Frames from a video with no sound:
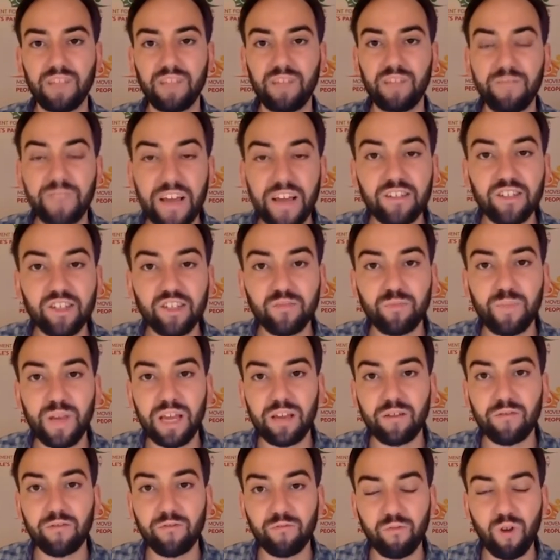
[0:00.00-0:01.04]
that faces
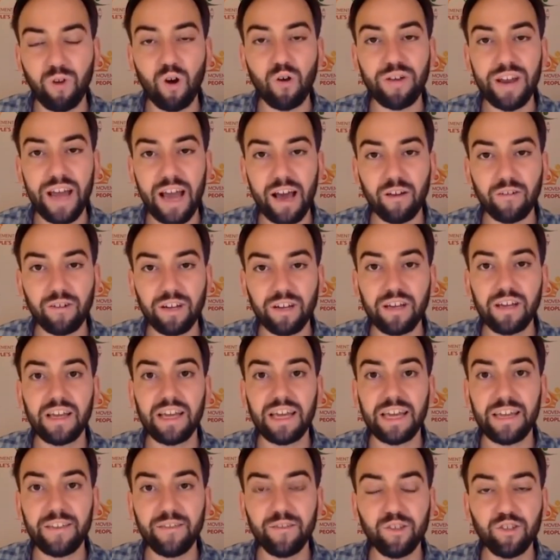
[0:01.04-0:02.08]
being thrown out
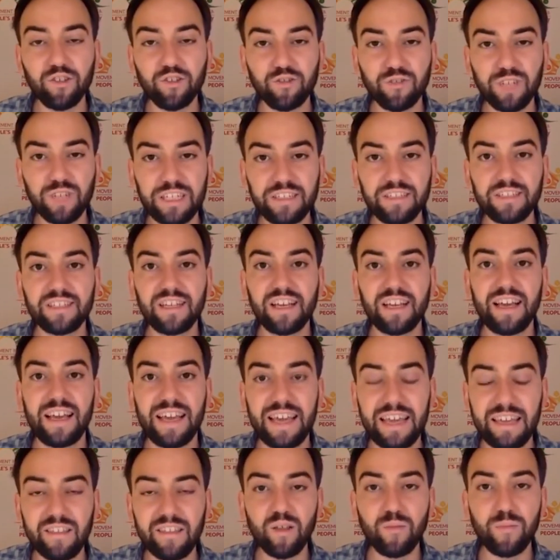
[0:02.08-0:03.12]
in the streets
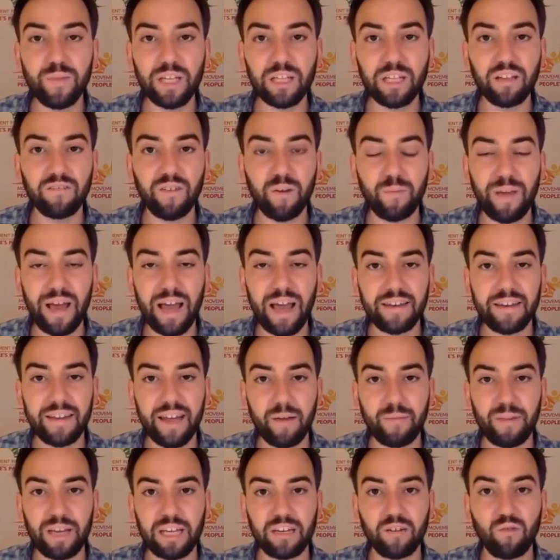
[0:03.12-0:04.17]
in the middle of a
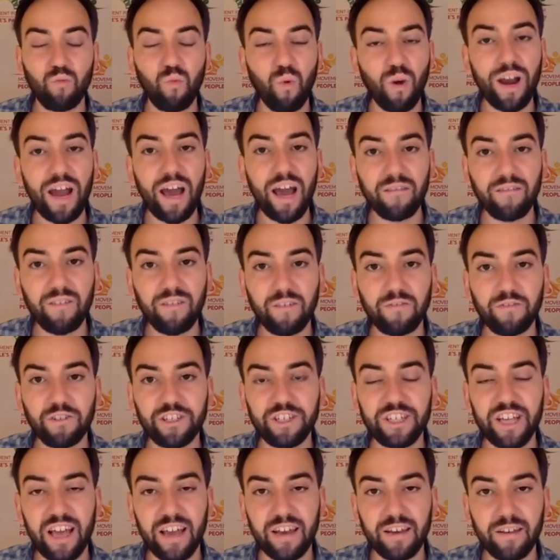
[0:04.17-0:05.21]
pandemic, one out of
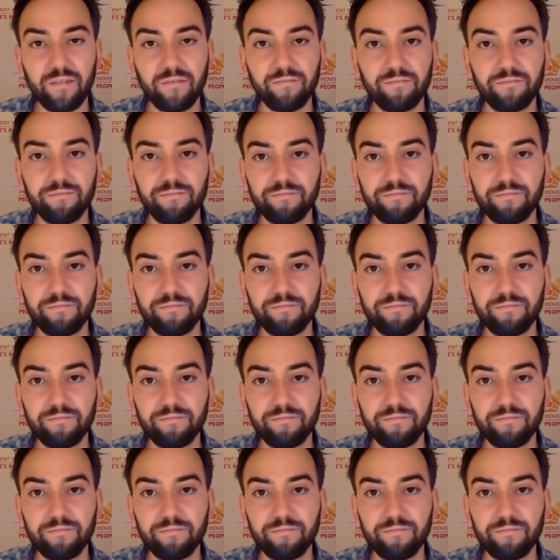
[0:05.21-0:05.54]
every 10.